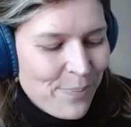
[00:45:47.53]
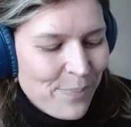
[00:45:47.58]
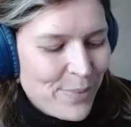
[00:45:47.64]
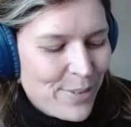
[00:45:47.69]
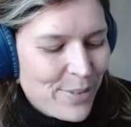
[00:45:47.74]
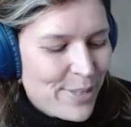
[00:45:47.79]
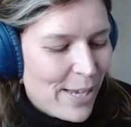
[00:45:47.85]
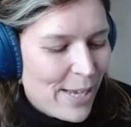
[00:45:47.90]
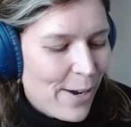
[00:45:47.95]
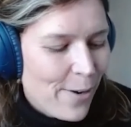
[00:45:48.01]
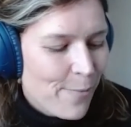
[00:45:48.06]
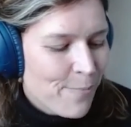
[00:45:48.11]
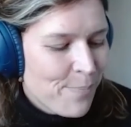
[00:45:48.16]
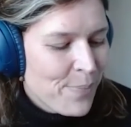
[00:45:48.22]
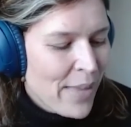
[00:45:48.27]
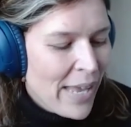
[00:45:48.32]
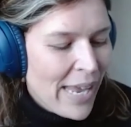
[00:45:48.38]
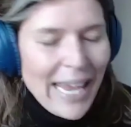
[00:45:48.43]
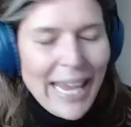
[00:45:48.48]
So
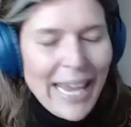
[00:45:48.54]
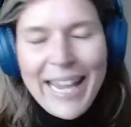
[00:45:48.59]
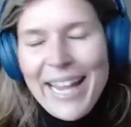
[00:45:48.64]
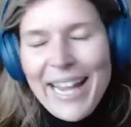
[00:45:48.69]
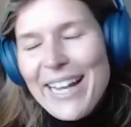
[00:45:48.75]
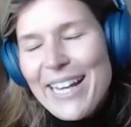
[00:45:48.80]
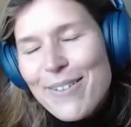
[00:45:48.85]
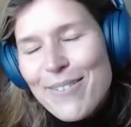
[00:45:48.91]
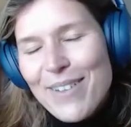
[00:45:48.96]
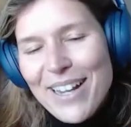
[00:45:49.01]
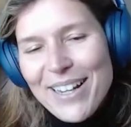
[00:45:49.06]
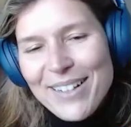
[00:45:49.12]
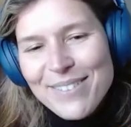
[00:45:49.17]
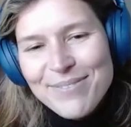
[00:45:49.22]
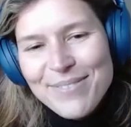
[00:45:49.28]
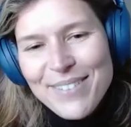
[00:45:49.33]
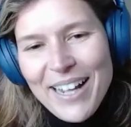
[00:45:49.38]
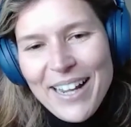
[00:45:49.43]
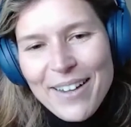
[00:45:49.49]
anyway,
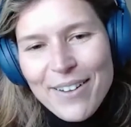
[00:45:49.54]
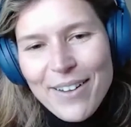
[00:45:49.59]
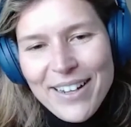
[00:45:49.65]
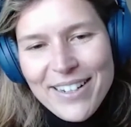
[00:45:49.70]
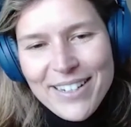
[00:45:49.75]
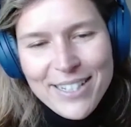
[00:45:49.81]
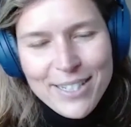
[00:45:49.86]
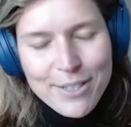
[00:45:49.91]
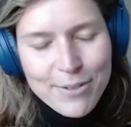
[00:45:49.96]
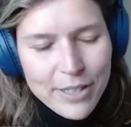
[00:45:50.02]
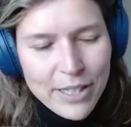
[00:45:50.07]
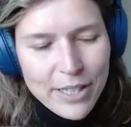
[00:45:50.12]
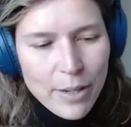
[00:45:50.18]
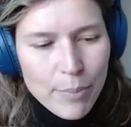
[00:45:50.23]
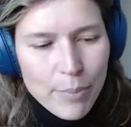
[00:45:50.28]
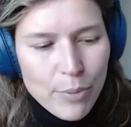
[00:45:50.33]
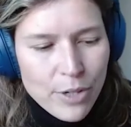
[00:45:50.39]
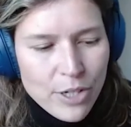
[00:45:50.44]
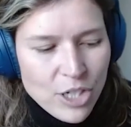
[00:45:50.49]
I just really
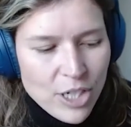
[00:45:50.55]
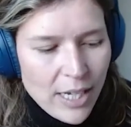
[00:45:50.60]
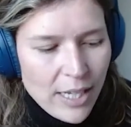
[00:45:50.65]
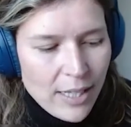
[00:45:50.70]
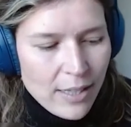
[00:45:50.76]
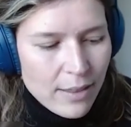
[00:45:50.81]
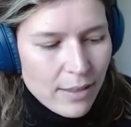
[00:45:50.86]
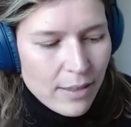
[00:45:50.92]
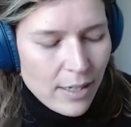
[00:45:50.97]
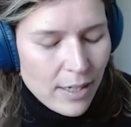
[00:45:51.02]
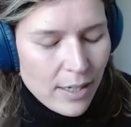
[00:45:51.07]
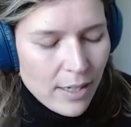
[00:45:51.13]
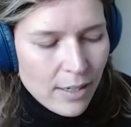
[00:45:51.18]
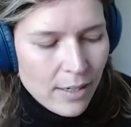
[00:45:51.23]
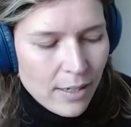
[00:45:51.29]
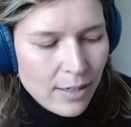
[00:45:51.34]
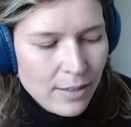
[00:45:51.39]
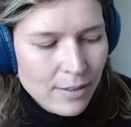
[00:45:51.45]
appreciate the